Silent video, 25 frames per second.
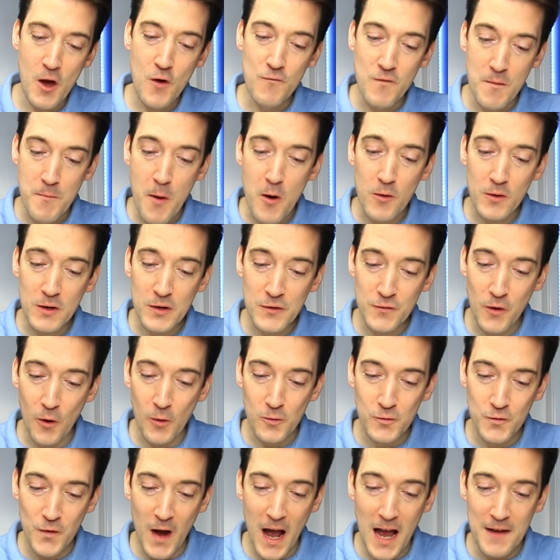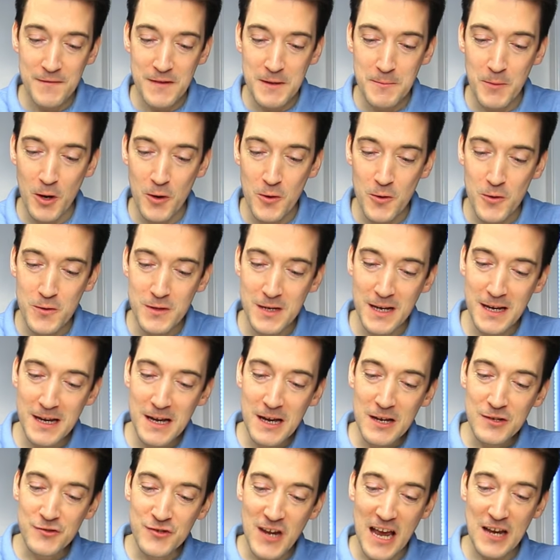remote control driving mode,
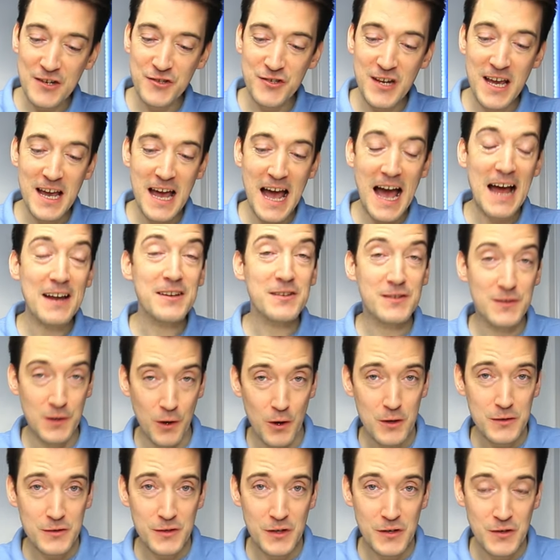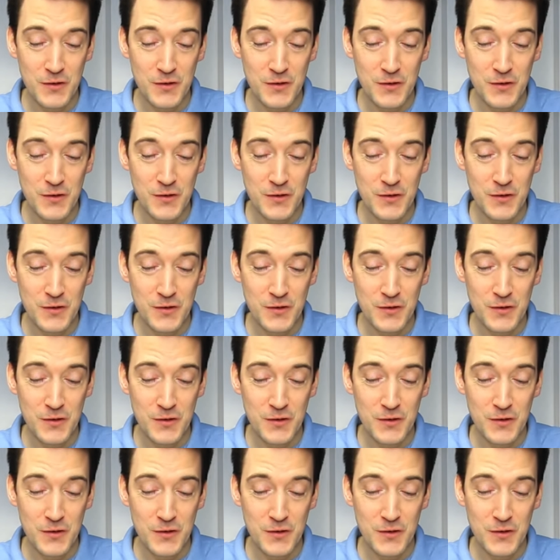gesture and touch